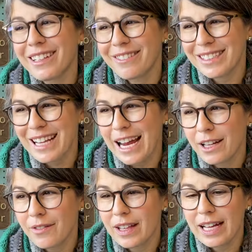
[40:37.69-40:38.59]
It was kind
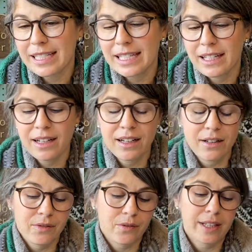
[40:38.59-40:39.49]
of the idea
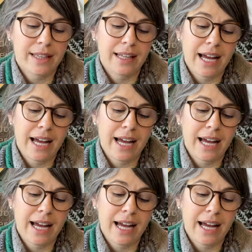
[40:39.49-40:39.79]
of what